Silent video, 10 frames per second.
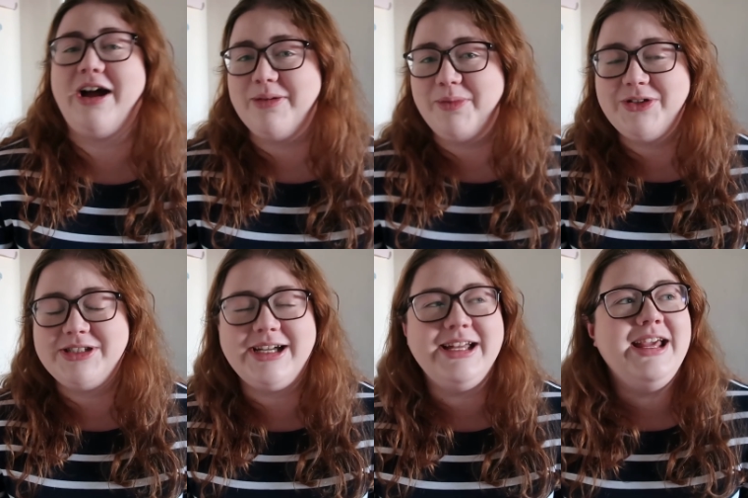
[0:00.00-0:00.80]
Harry
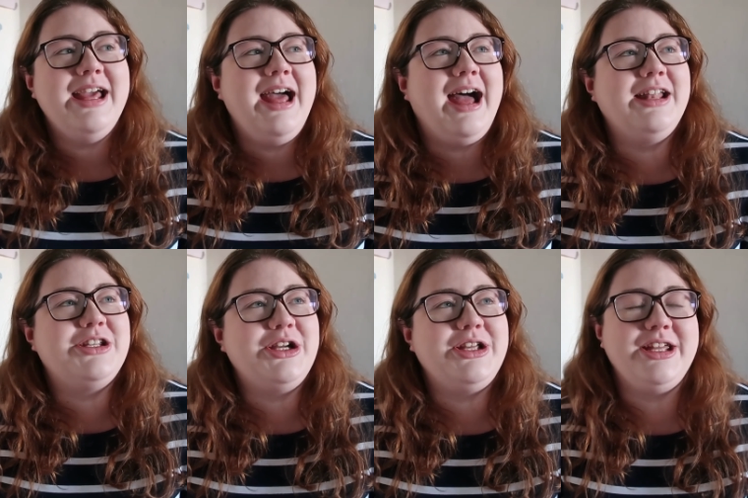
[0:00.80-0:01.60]
Potter and
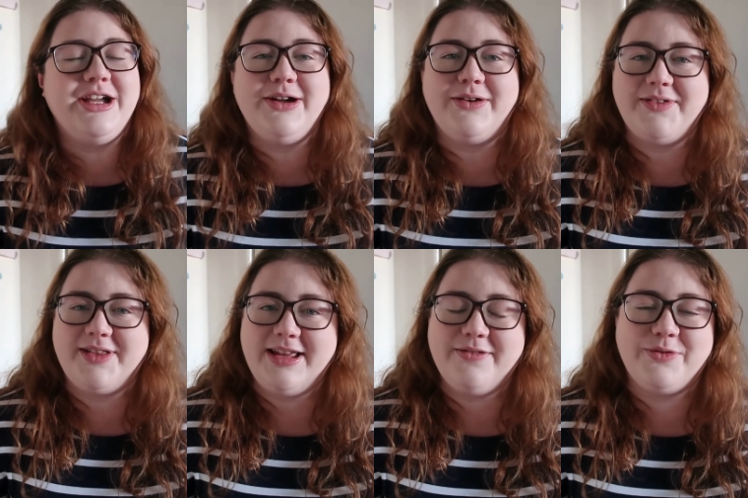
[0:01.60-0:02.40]
Tokyo
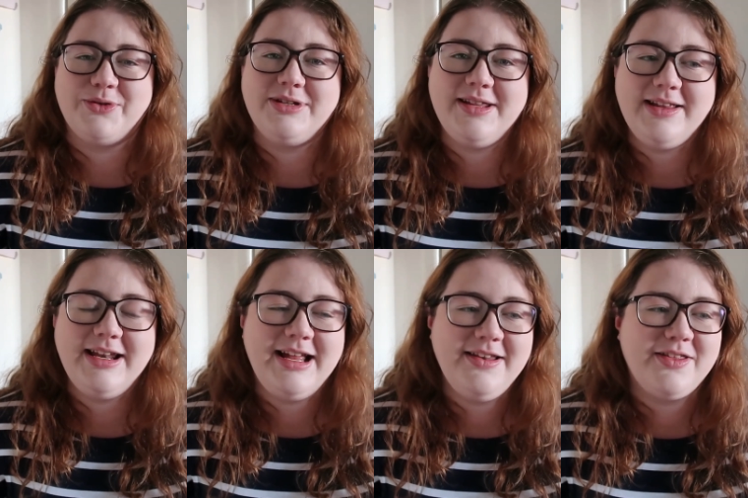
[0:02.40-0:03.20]
obviously for
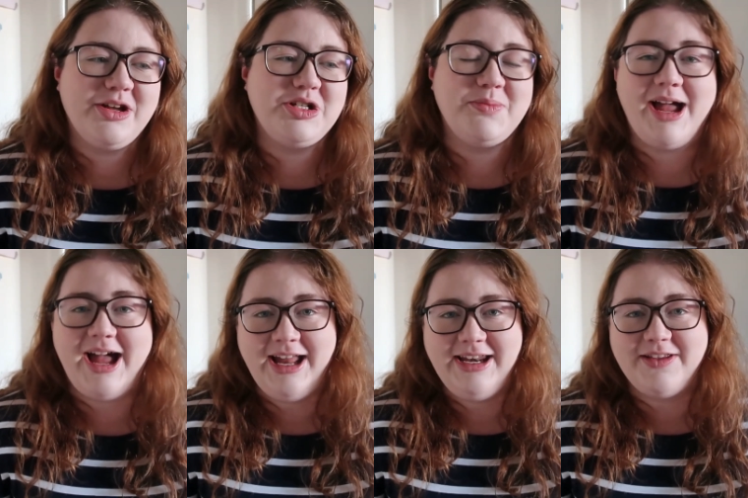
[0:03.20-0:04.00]
Disneyland. So
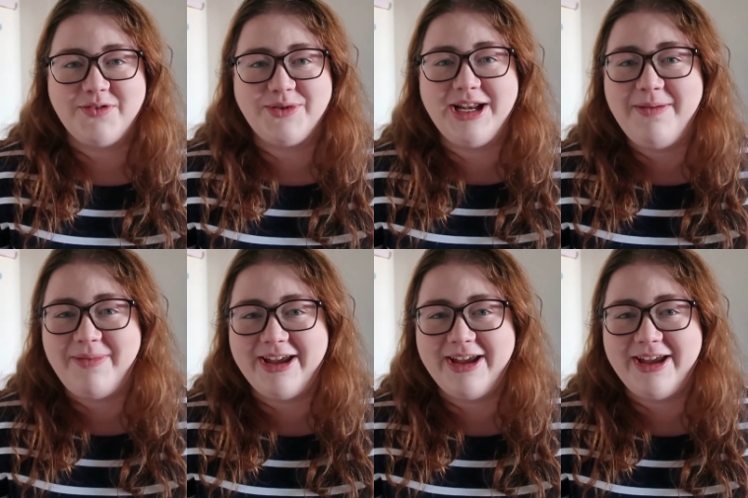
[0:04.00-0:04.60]
Japan is a really